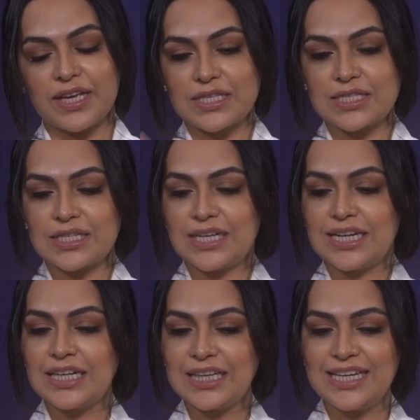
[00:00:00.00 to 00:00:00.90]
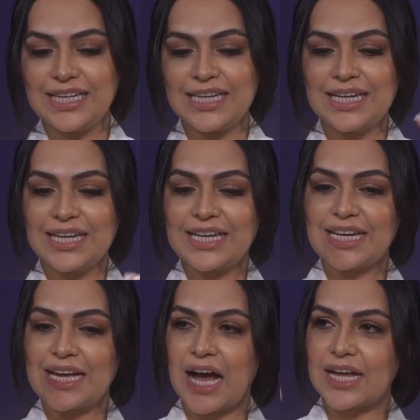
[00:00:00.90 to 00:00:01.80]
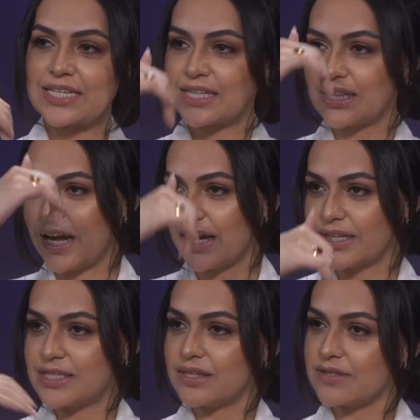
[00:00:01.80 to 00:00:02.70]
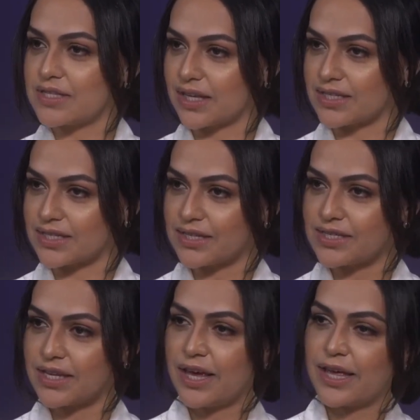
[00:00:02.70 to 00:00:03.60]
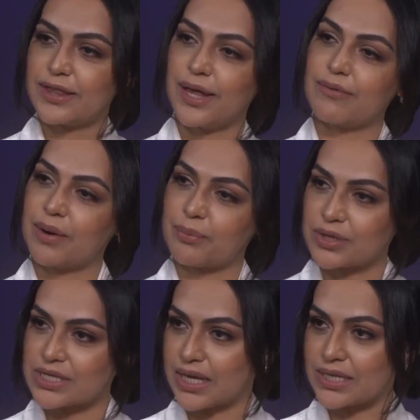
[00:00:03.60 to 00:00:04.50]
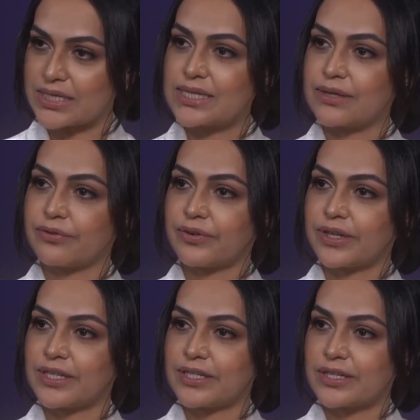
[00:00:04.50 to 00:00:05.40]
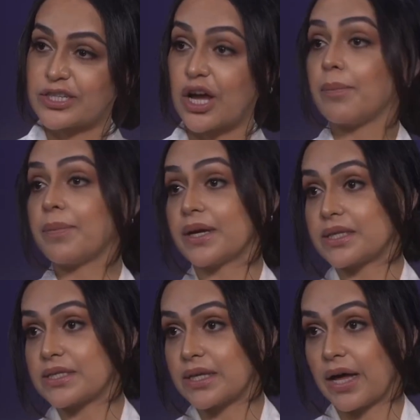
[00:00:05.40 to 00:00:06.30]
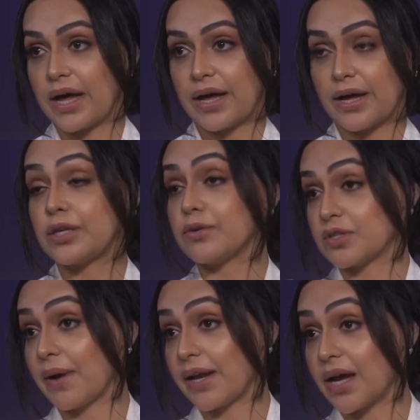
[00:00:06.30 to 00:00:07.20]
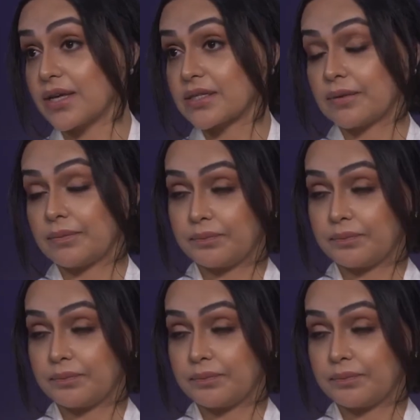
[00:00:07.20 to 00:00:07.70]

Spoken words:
is clean cut lines of slices that represent different topics a user might ask.